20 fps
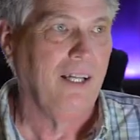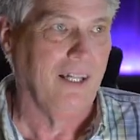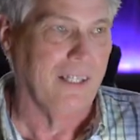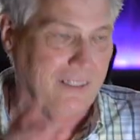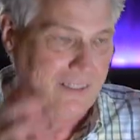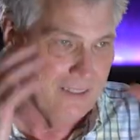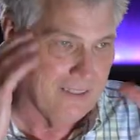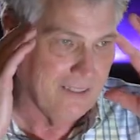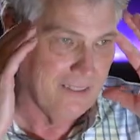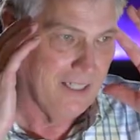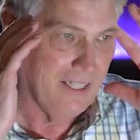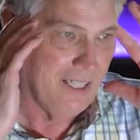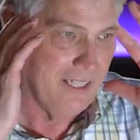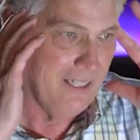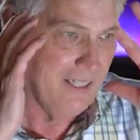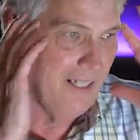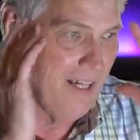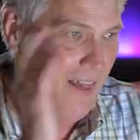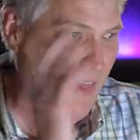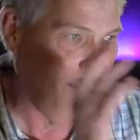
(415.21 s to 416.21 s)
and
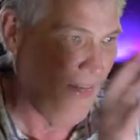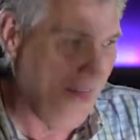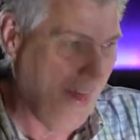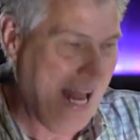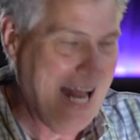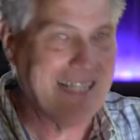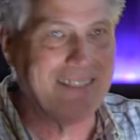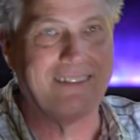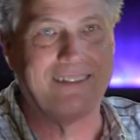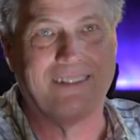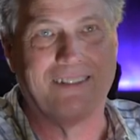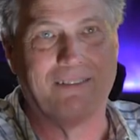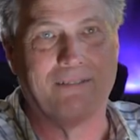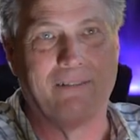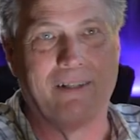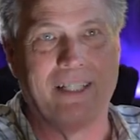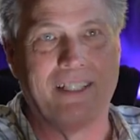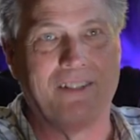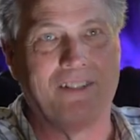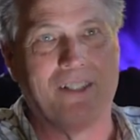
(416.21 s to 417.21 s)
decide that's the
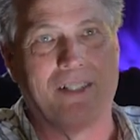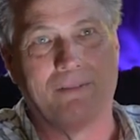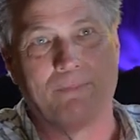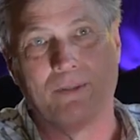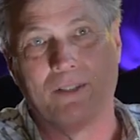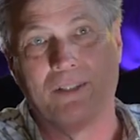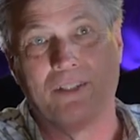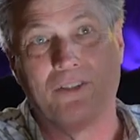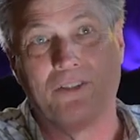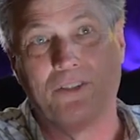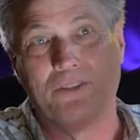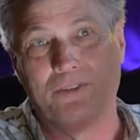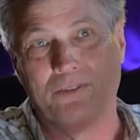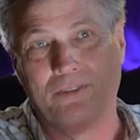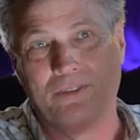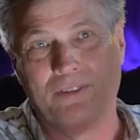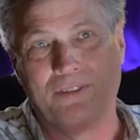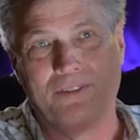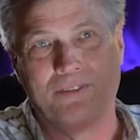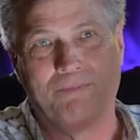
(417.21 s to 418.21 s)
range I'm going to
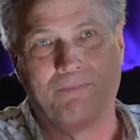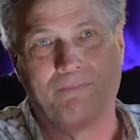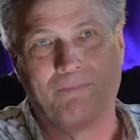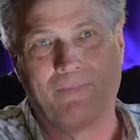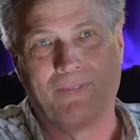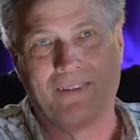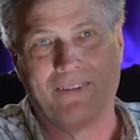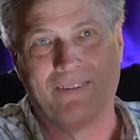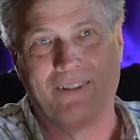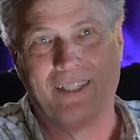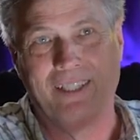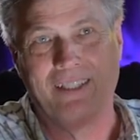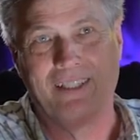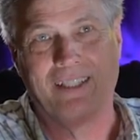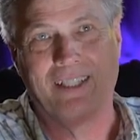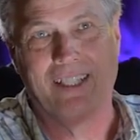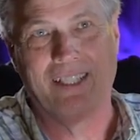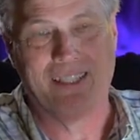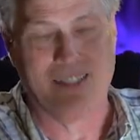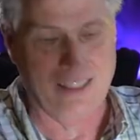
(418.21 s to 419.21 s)
use, right?
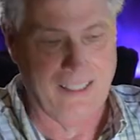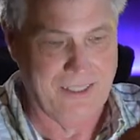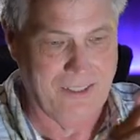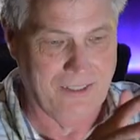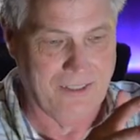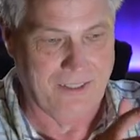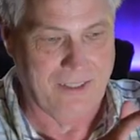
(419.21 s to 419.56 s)
And I